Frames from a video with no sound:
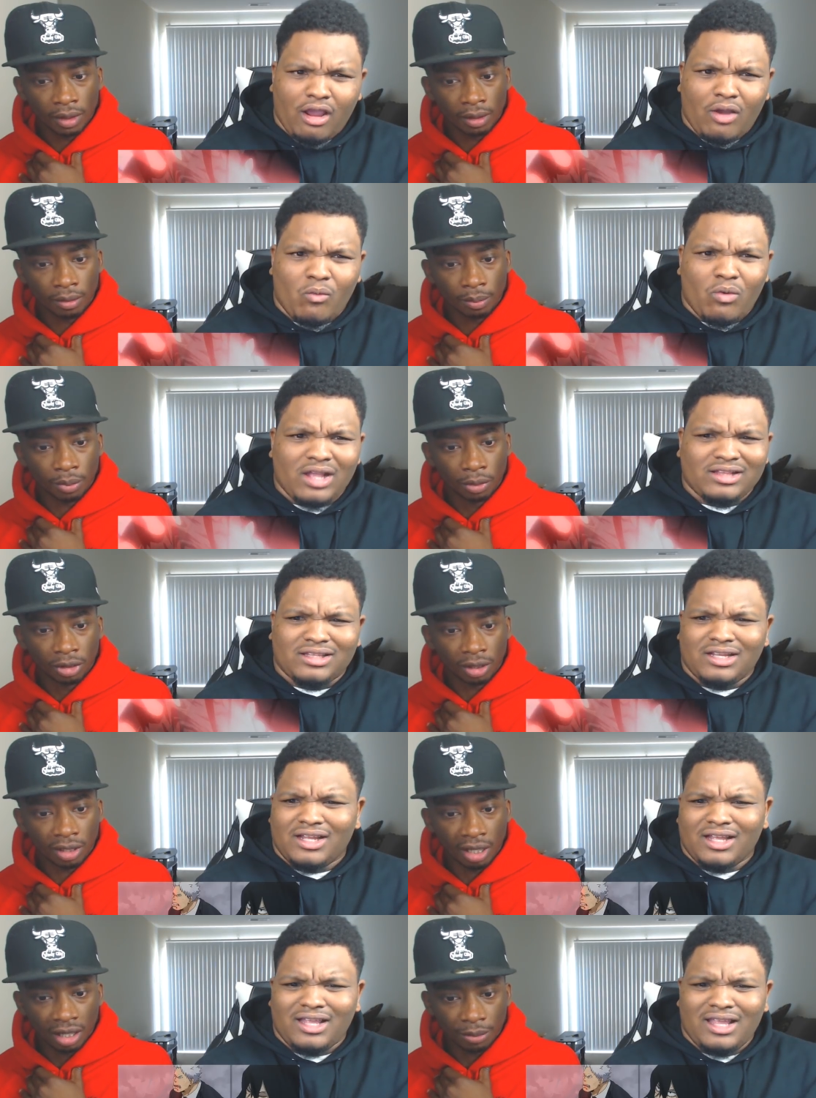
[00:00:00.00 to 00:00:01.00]
Speaker 1: What Booster the
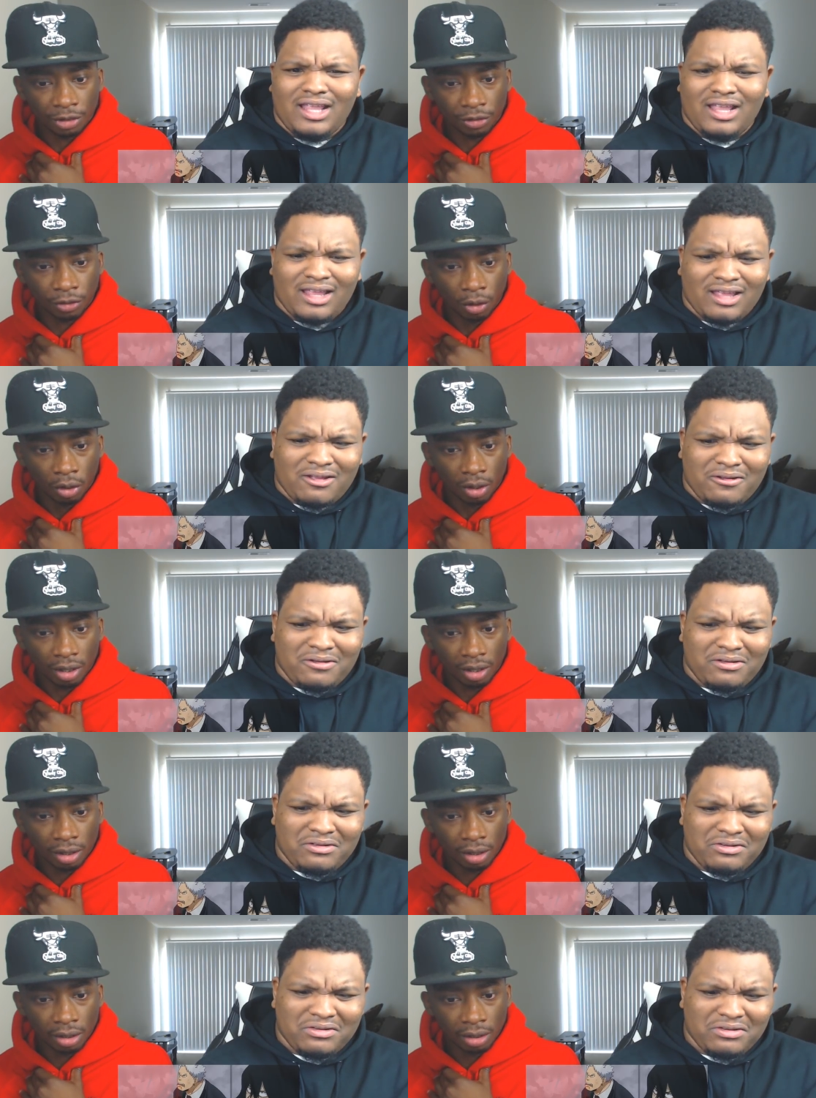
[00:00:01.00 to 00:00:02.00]
times hell?
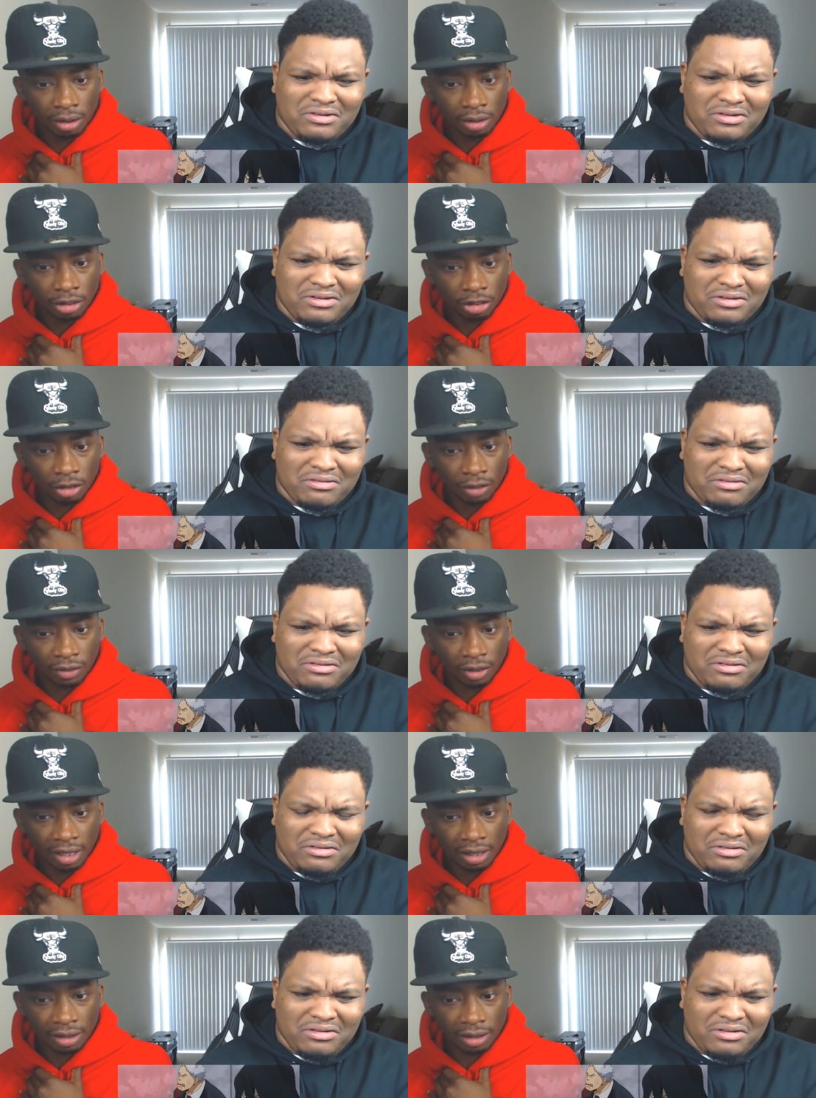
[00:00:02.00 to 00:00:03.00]
4. Strength
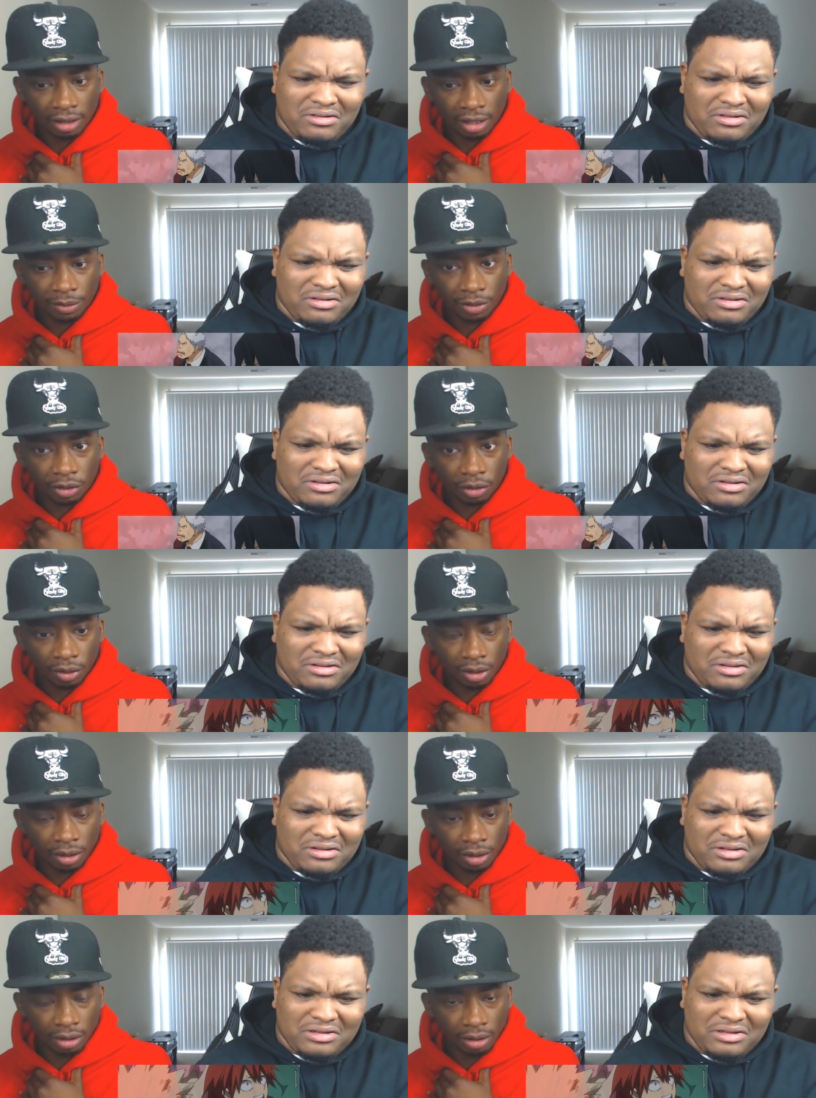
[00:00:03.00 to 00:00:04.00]
enhancer times 3.